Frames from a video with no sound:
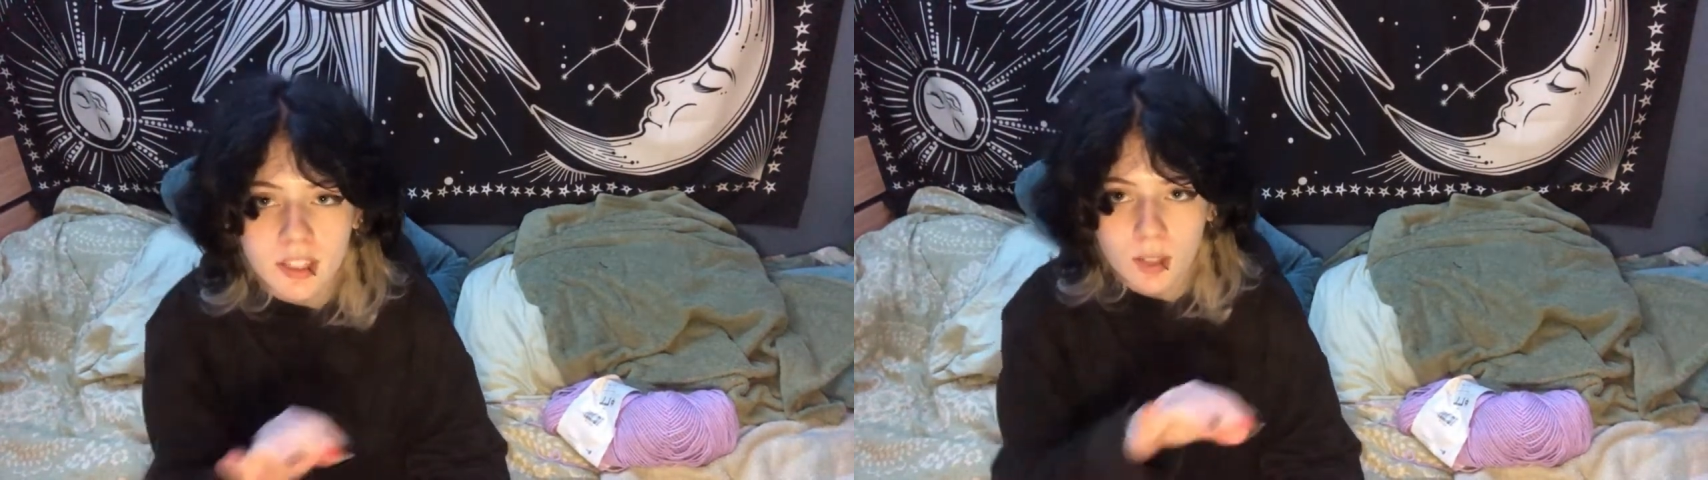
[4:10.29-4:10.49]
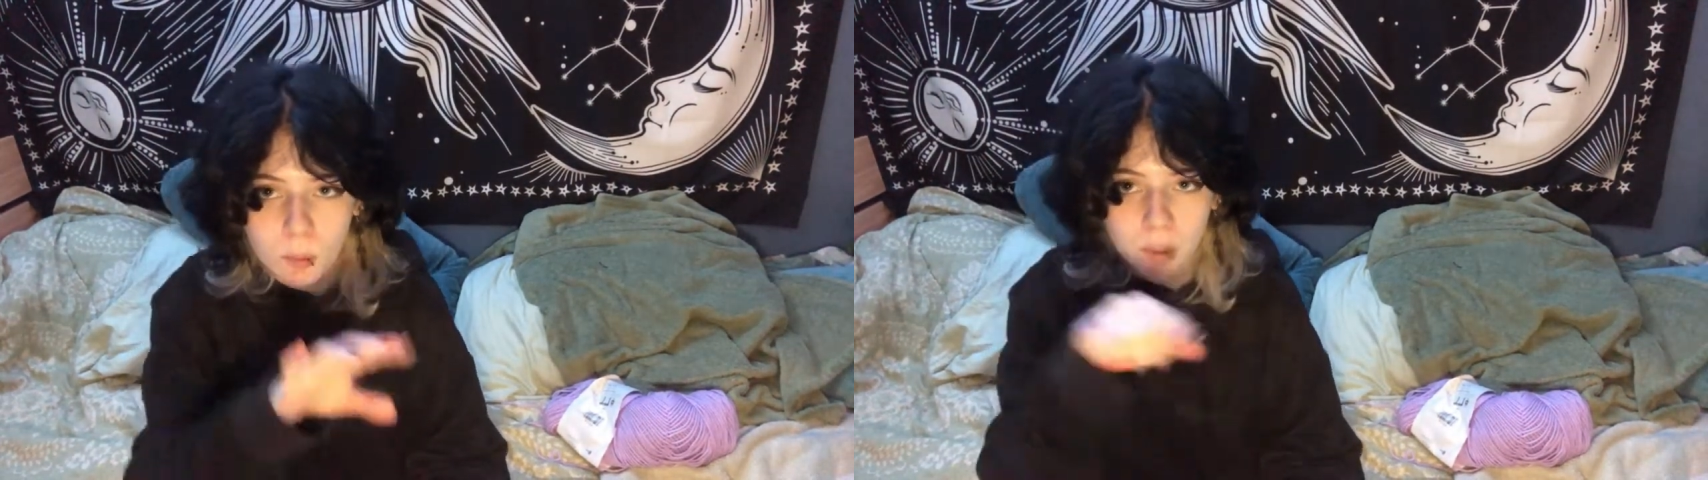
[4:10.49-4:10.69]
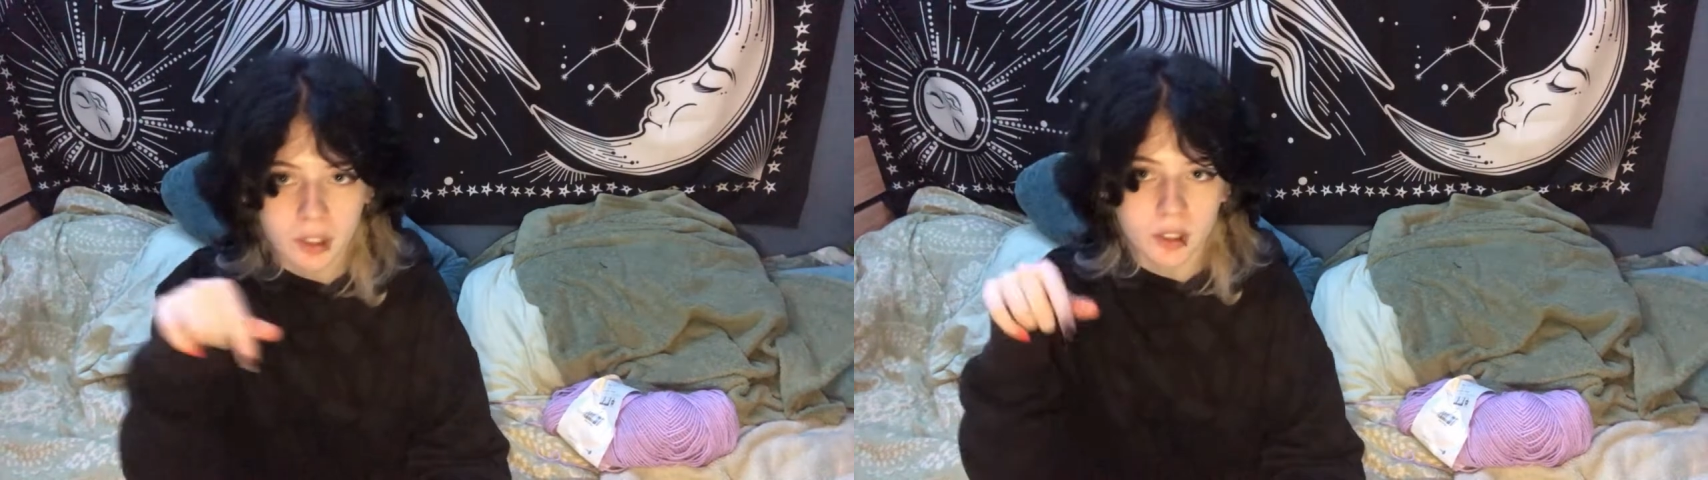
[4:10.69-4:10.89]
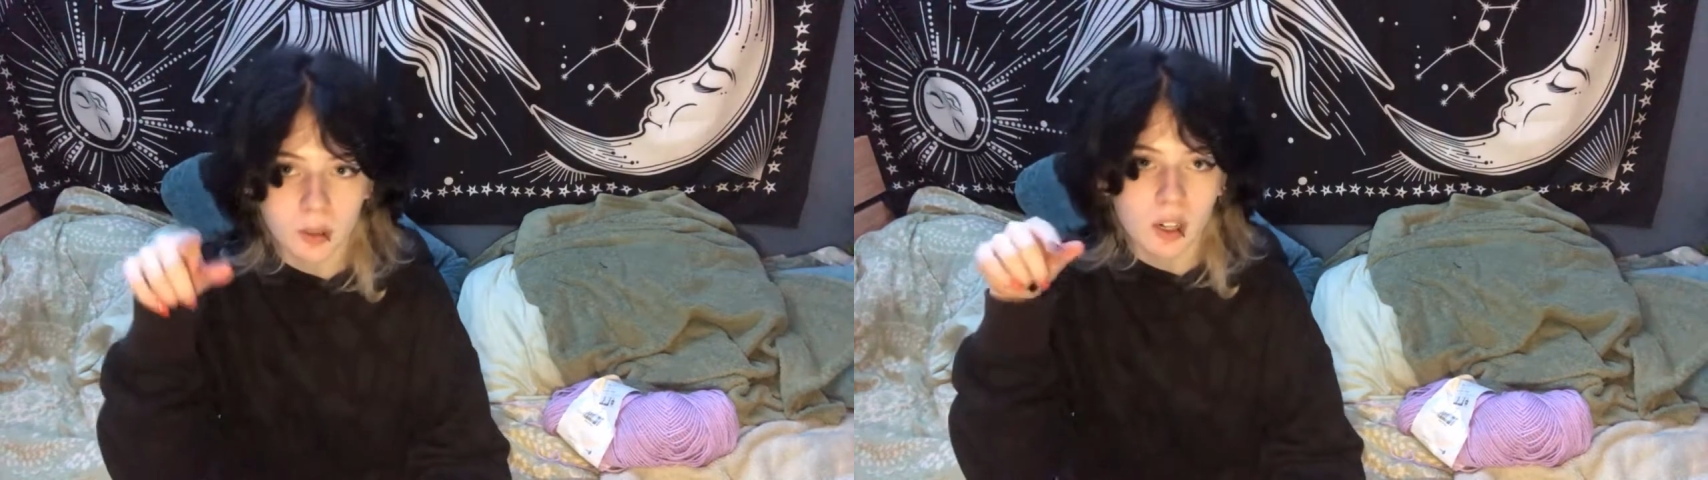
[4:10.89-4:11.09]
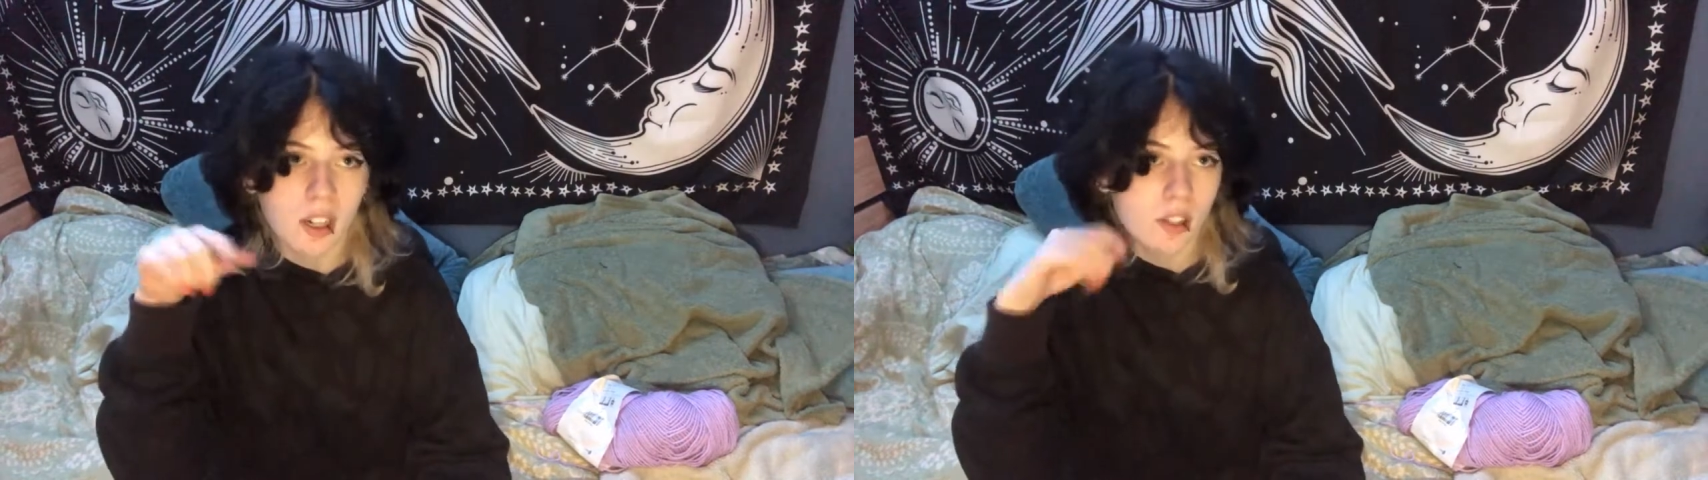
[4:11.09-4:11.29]
and then work
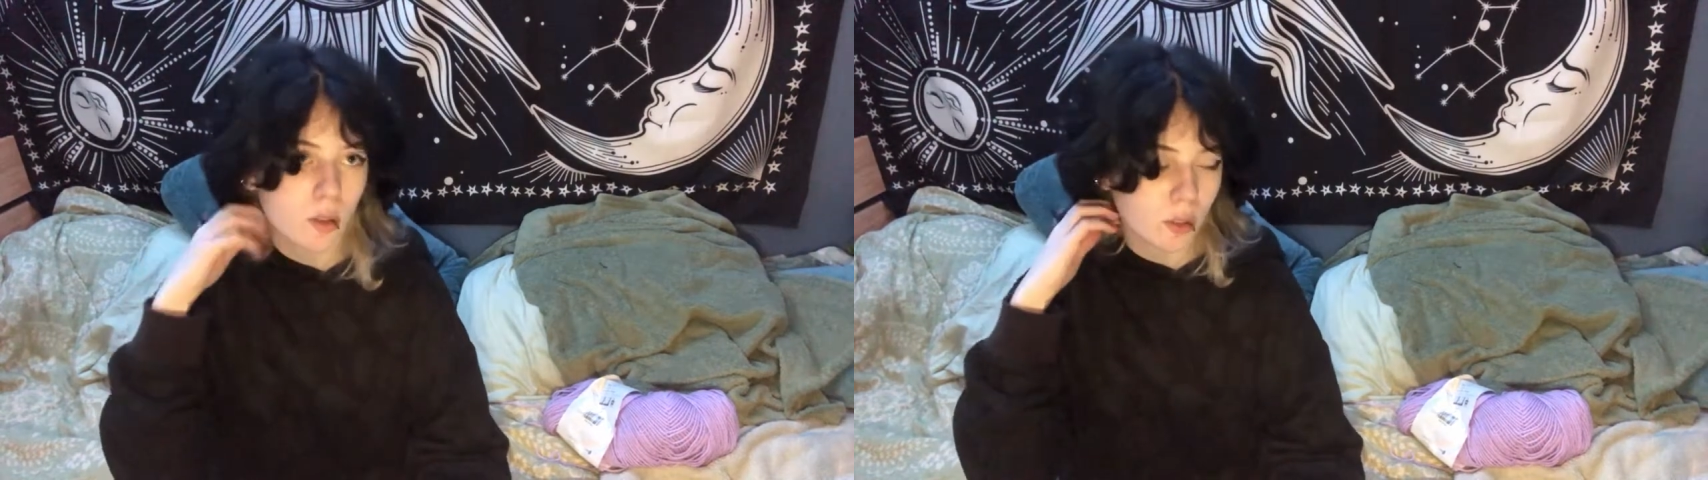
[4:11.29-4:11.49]
across,